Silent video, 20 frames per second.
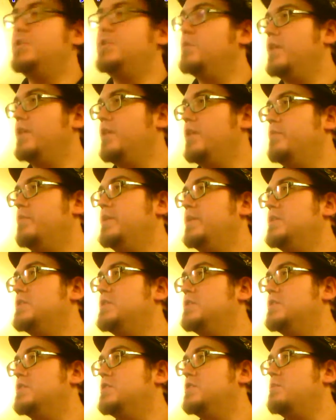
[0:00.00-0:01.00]
visual element
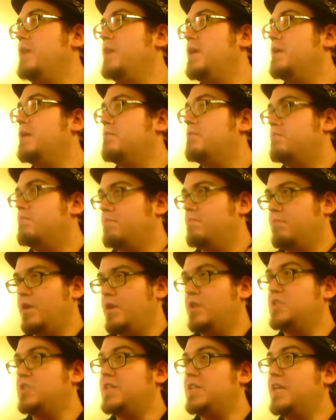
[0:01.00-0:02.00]
to make it
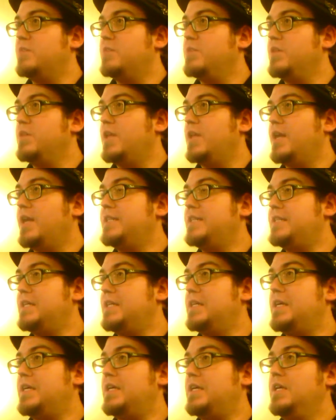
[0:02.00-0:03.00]
understandable, and
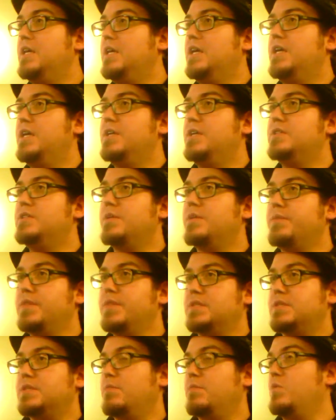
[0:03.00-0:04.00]
ideally something
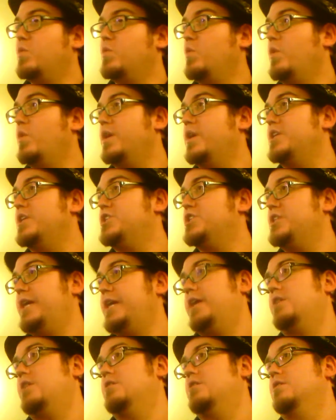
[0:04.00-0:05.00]
that someone will want to
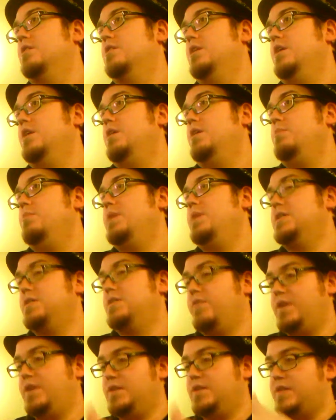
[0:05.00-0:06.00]
share. Because
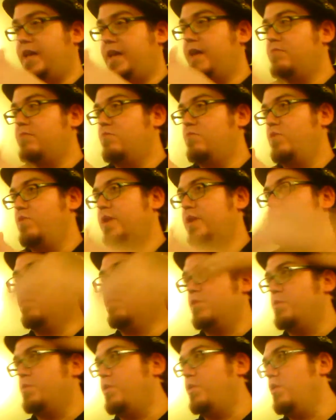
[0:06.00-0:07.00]
if it is that written
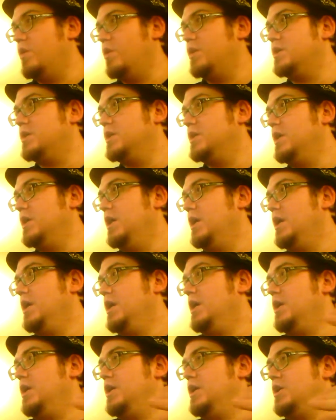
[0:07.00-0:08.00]
report,
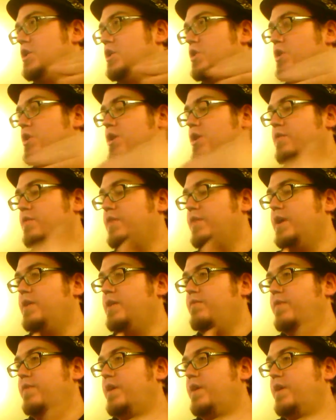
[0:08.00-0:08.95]
you're going to find